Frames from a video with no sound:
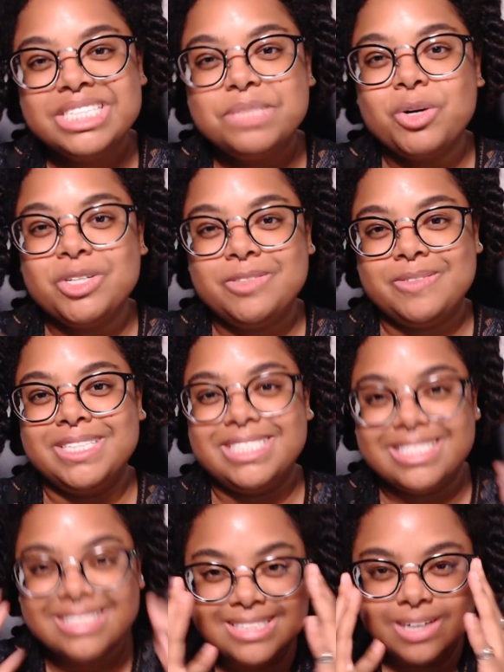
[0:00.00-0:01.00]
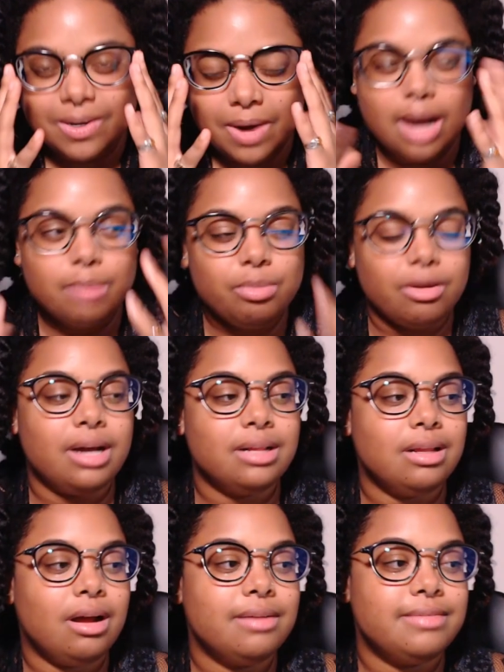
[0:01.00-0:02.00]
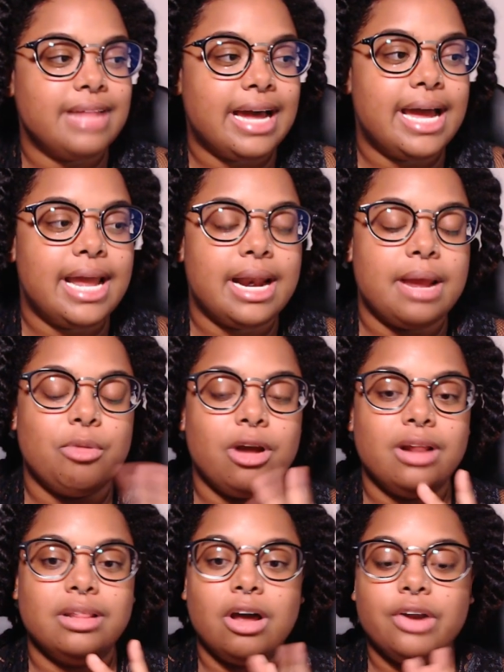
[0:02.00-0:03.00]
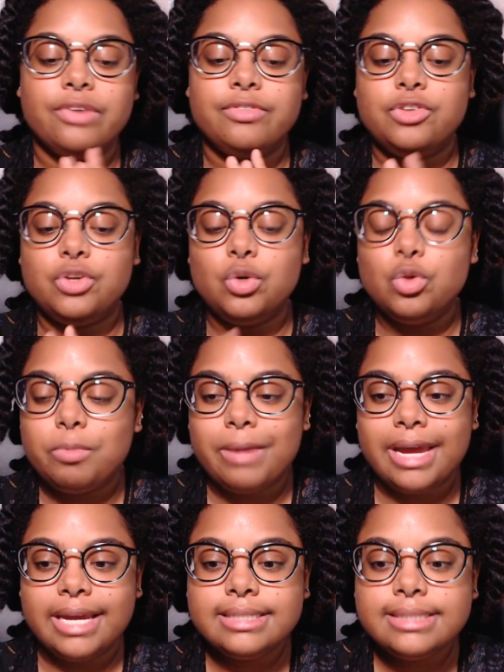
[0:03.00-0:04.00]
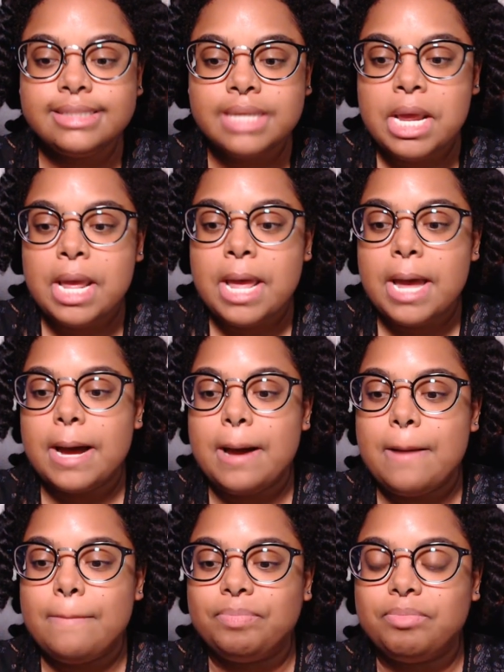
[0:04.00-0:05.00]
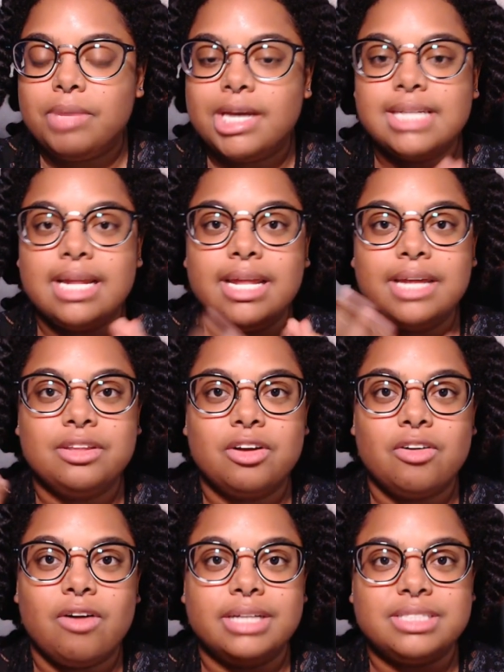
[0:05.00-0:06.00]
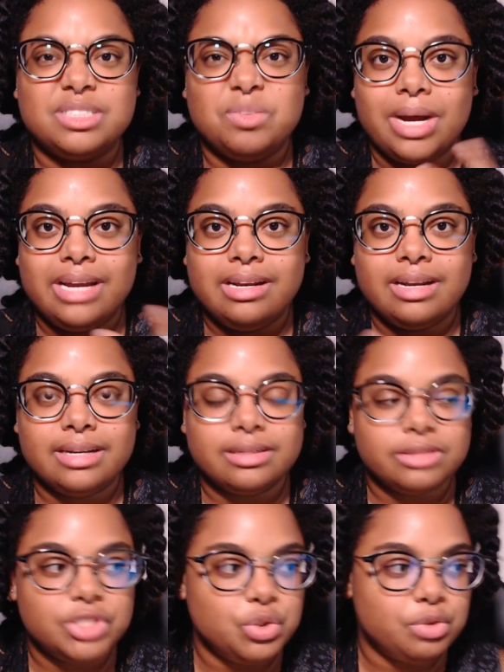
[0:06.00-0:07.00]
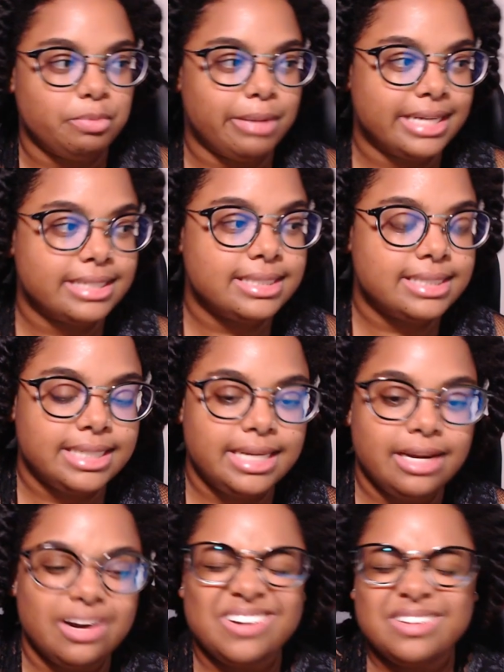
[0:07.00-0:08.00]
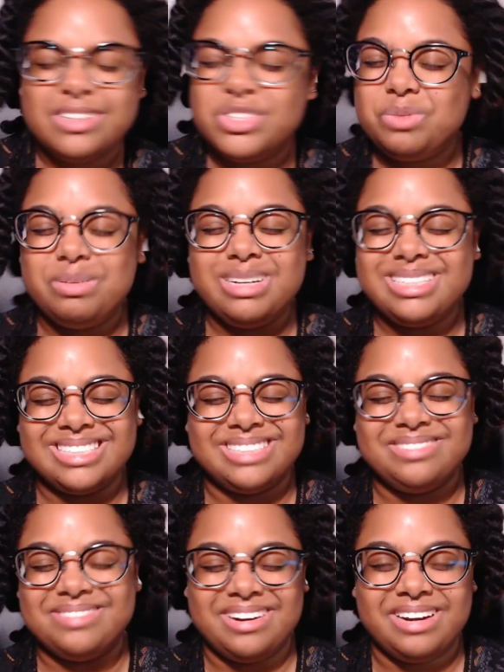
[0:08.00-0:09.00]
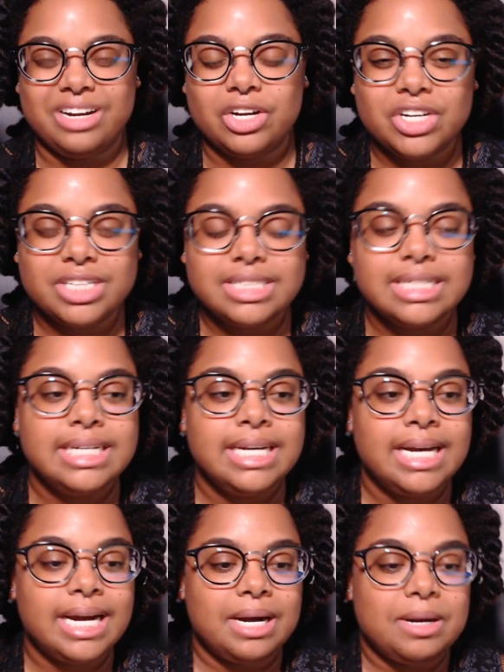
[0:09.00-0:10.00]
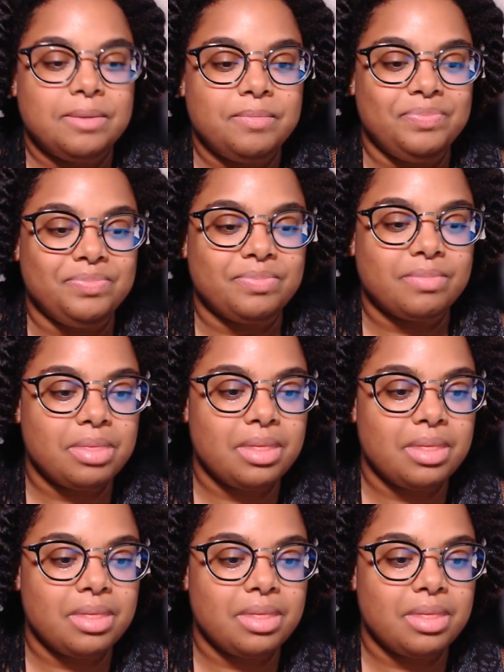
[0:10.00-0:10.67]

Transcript: sports version. So I brought a lot of that, and I brought a lot of toothpaste. Um, because I like the Crest whitening toothpaste. Here, toothpaste isn't very good. Um,